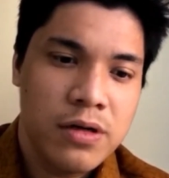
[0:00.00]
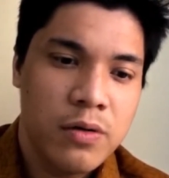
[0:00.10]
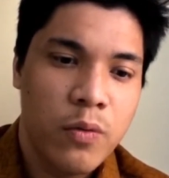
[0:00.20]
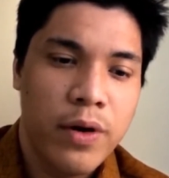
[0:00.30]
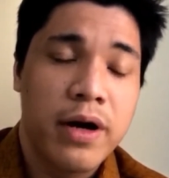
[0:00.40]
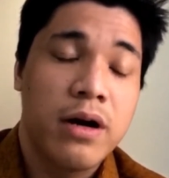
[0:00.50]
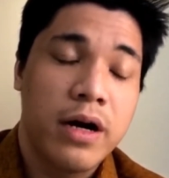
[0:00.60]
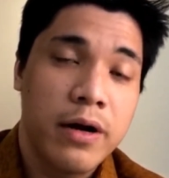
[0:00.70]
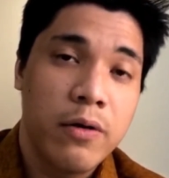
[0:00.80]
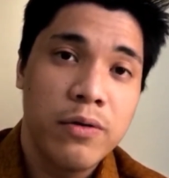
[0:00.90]
where
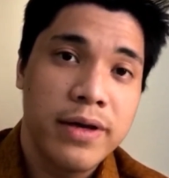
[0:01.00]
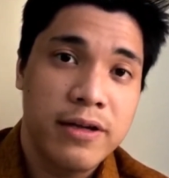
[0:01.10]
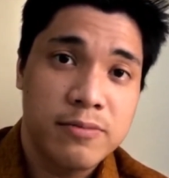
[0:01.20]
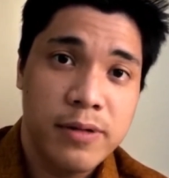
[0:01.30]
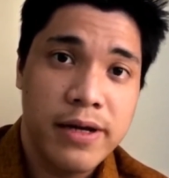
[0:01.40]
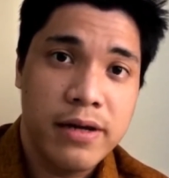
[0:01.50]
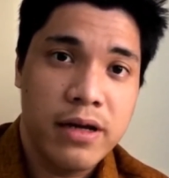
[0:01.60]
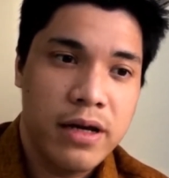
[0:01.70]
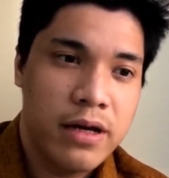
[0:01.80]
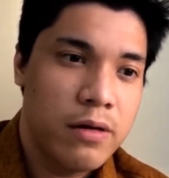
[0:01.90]
I only explain
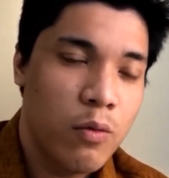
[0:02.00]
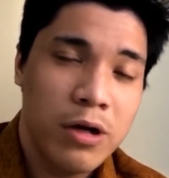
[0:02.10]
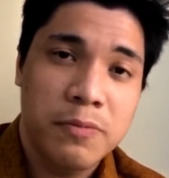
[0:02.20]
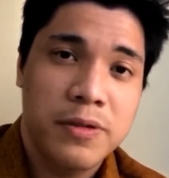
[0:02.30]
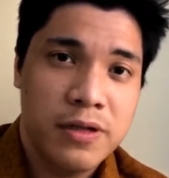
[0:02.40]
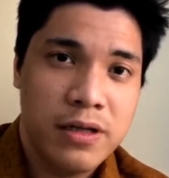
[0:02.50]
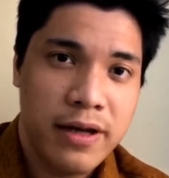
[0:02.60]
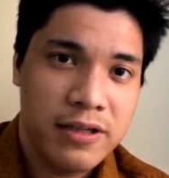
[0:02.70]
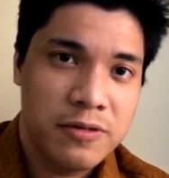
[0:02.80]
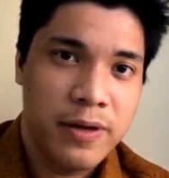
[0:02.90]
uh, one particular
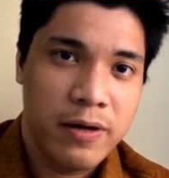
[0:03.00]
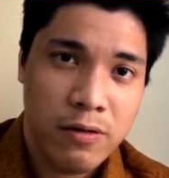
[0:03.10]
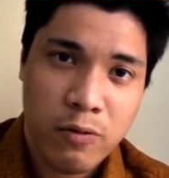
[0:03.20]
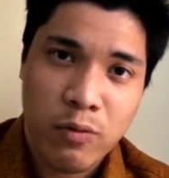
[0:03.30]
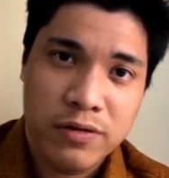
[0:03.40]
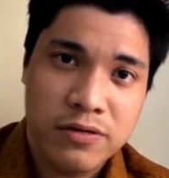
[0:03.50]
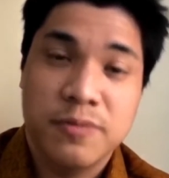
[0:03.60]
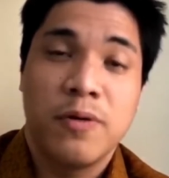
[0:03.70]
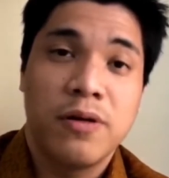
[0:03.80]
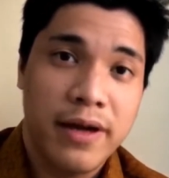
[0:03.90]
aspect or like one
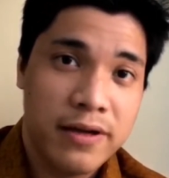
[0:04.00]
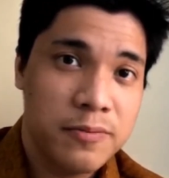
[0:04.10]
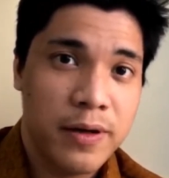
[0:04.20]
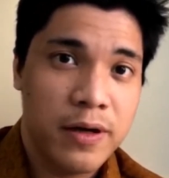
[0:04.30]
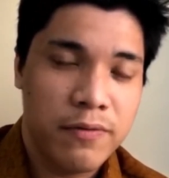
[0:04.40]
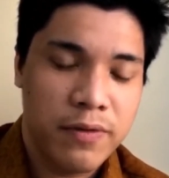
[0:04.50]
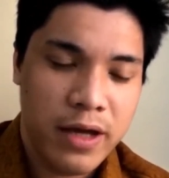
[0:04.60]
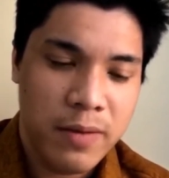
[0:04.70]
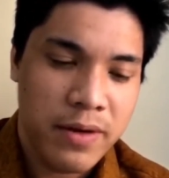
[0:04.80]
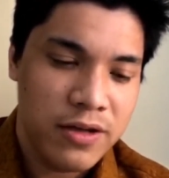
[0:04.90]
small aspect of the
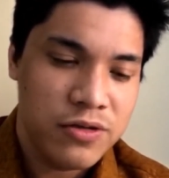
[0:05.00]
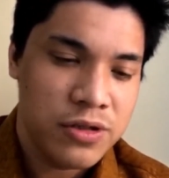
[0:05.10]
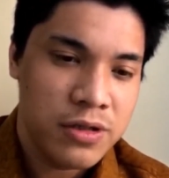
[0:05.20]
game engine.